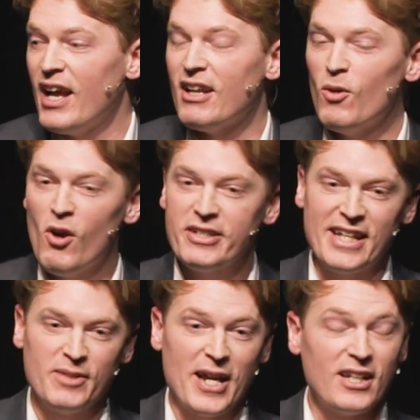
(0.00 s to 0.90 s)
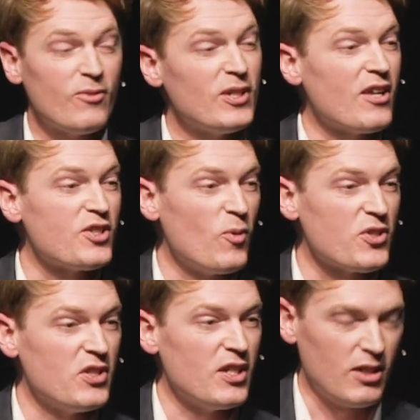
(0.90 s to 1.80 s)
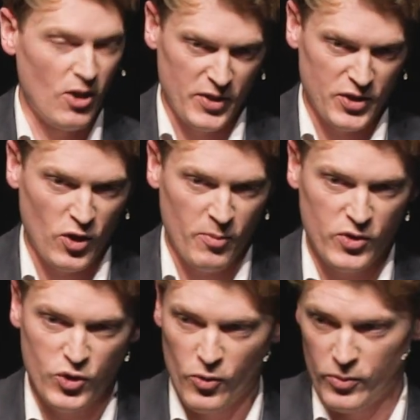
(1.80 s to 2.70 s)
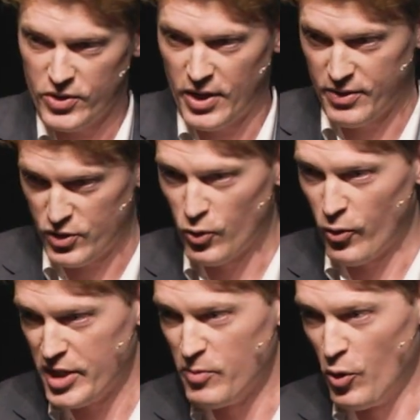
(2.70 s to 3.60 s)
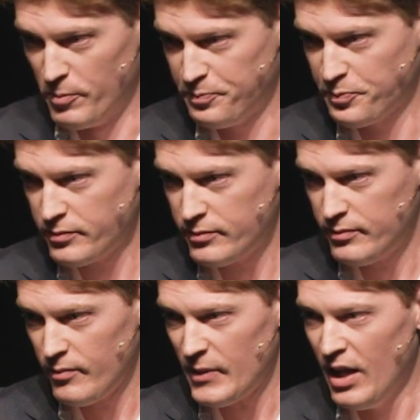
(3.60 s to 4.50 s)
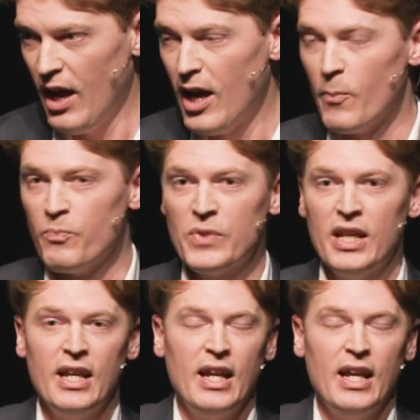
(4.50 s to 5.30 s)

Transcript: And I walked out the back and I realized I wasn't in the clothing store anymore. Let's